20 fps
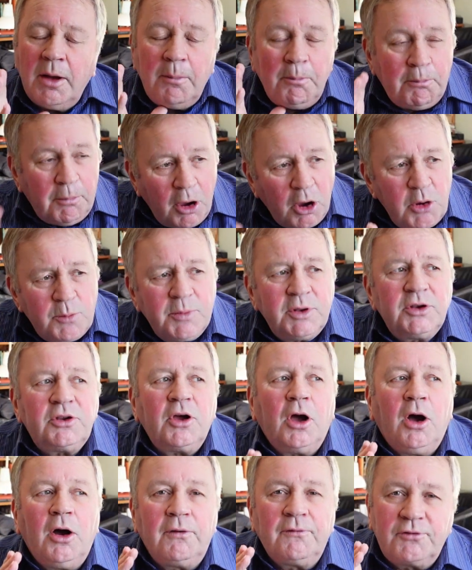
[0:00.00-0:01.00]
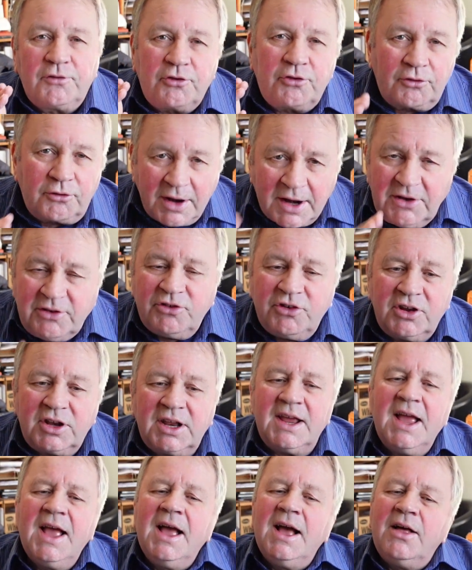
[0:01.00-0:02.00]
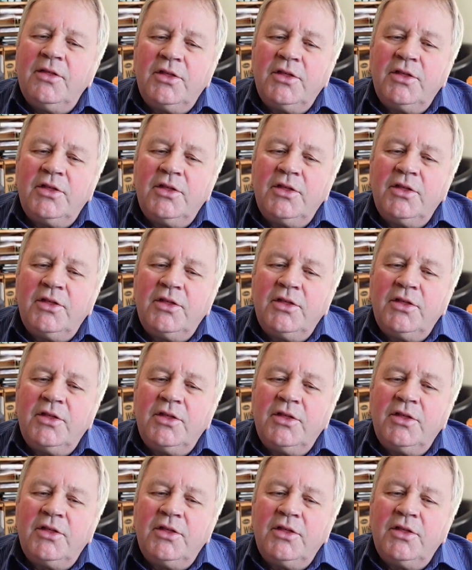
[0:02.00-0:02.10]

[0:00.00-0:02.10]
moment of tragedy,